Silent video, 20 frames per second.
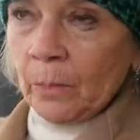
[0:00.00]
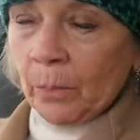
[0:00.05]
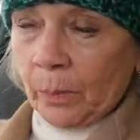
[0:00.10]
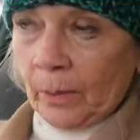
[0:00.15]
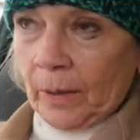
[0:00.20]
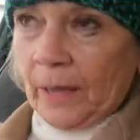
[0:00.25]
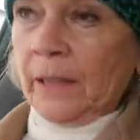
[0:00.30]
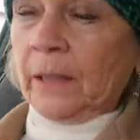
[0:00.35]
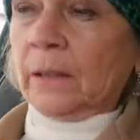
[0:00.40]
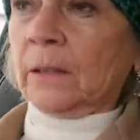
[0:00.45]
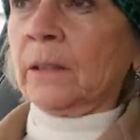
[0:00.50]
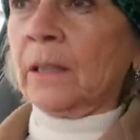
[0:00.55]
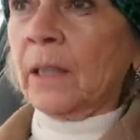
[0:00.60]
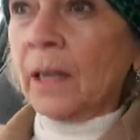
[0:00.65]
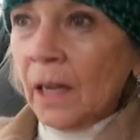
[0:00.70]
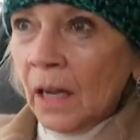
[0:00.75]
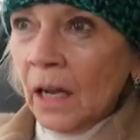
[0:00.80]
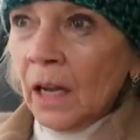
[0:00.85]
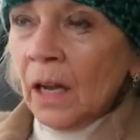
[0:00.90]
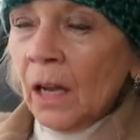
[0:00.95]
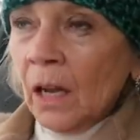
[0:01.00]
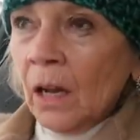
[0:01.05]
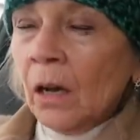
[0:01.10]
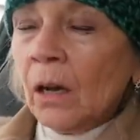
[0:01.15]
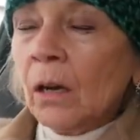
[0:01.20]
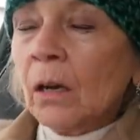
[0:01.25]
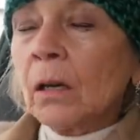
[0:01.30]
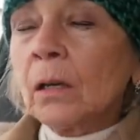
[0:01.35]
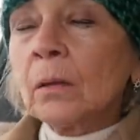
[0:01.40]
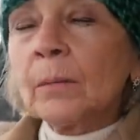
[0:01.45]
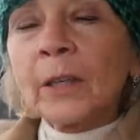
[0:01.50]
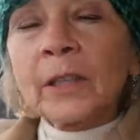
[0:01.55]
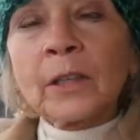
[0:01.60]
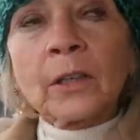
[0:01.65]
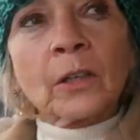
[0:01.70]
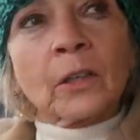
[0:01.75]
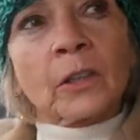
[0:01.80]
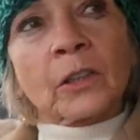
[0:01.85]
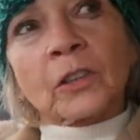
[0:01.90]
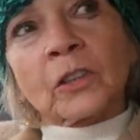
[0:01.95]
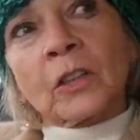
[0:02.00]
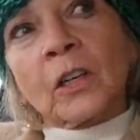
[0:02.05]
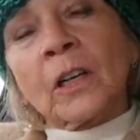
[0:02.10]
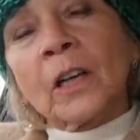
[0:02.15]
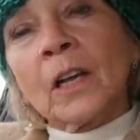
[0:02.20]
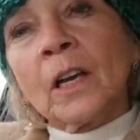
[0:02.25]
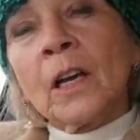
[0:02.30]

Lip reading: in Brighton. Oh my gosh.